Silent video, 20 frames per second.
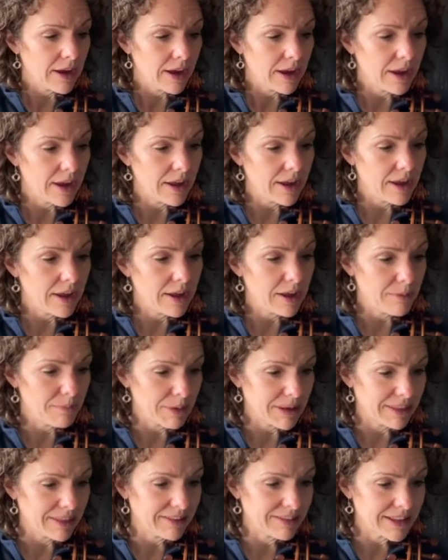
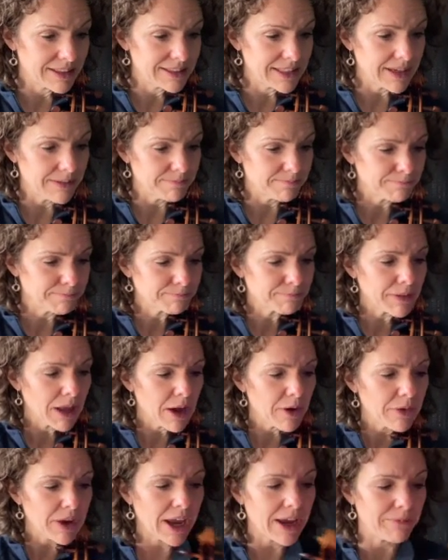I think that's it.
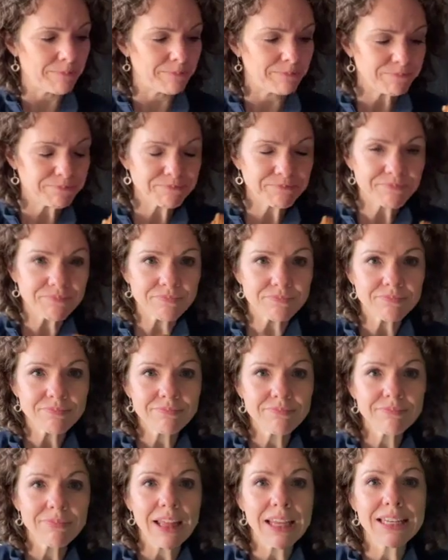Okay.
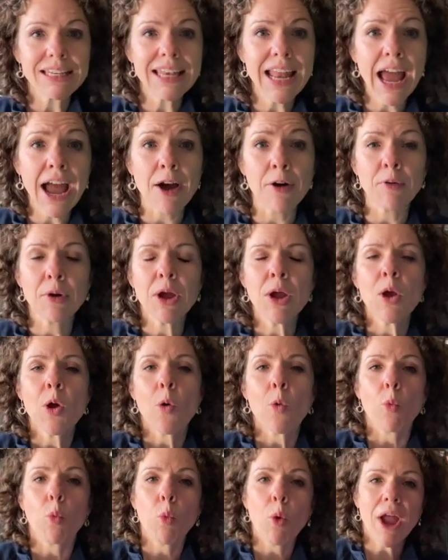Now,
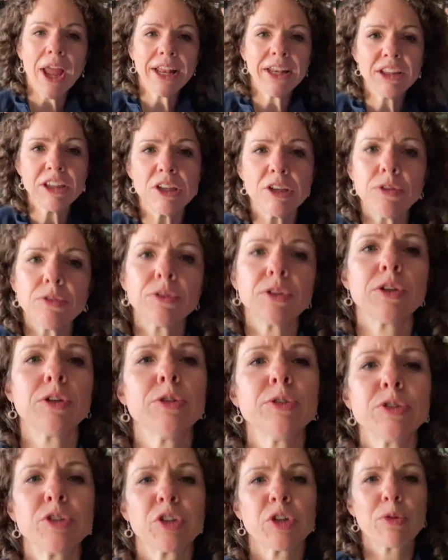when you
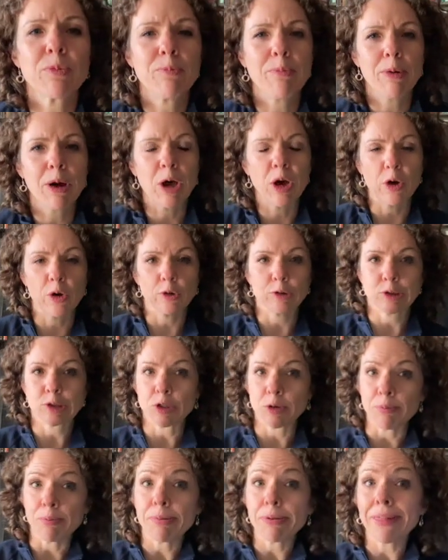use your bow
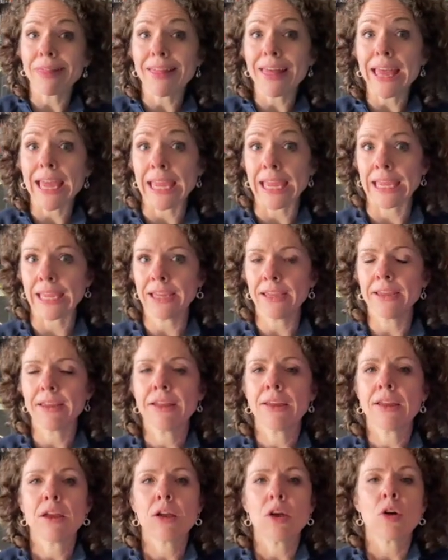to play,
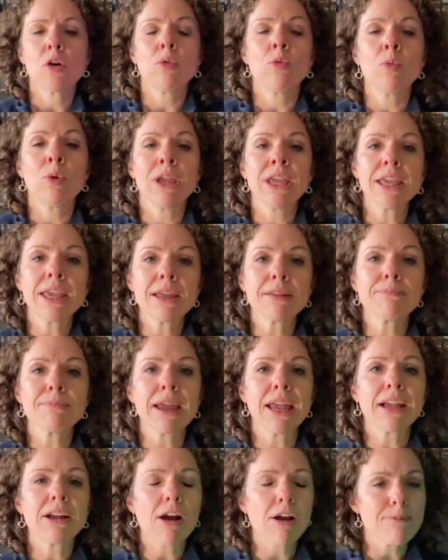we can
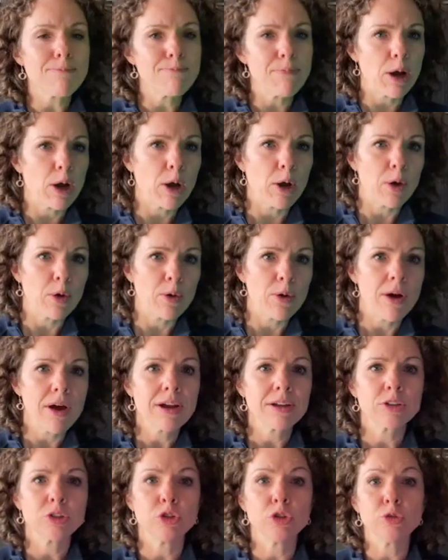make our bow
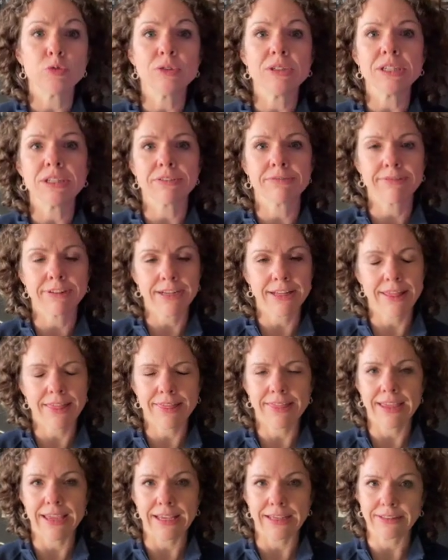do different
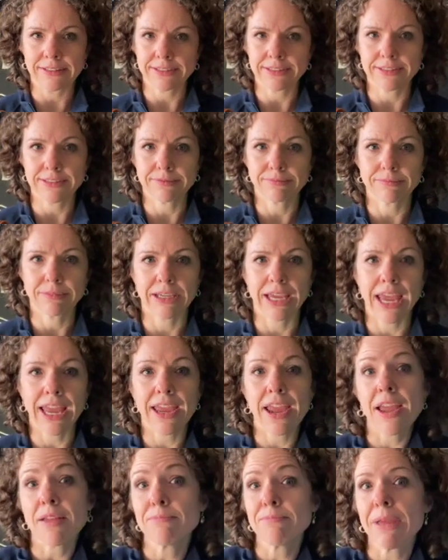things,
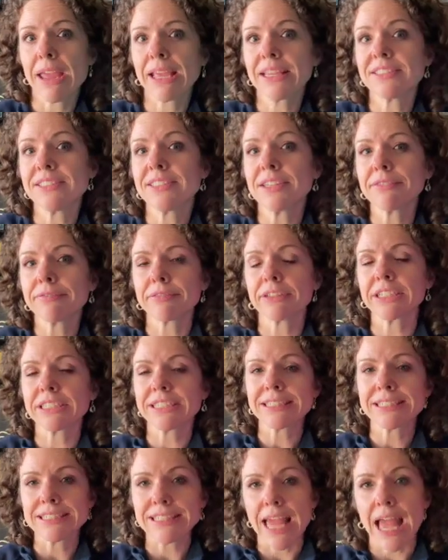okay, and make
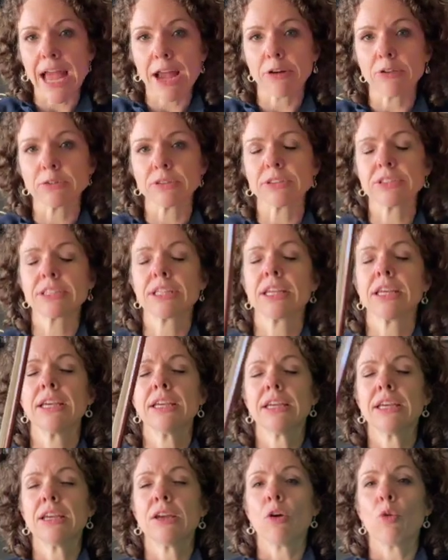different sounds.
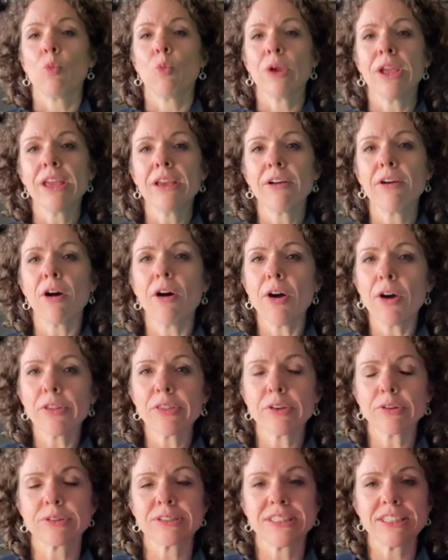We call
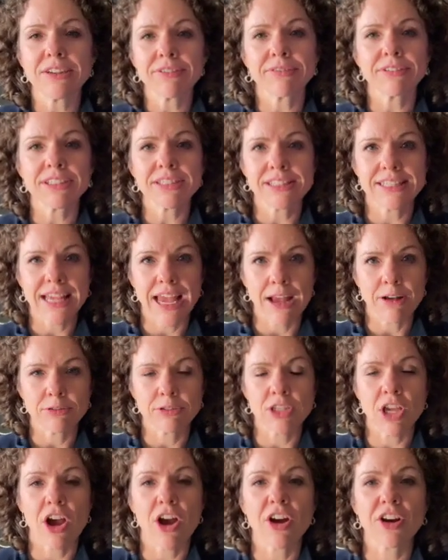those different
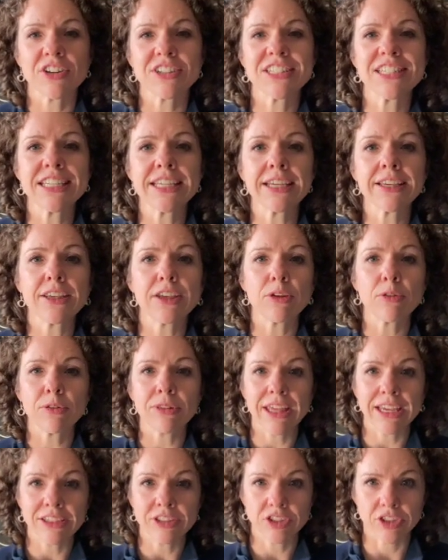sounds
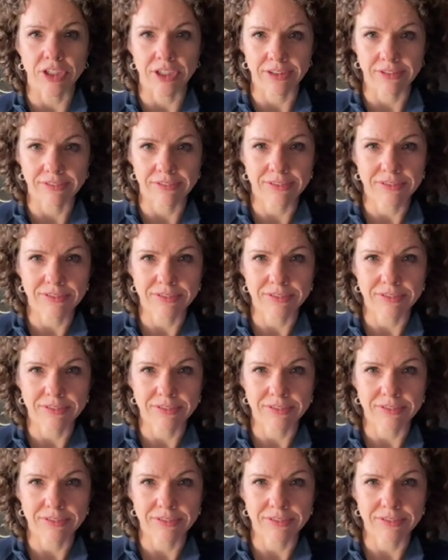articulation.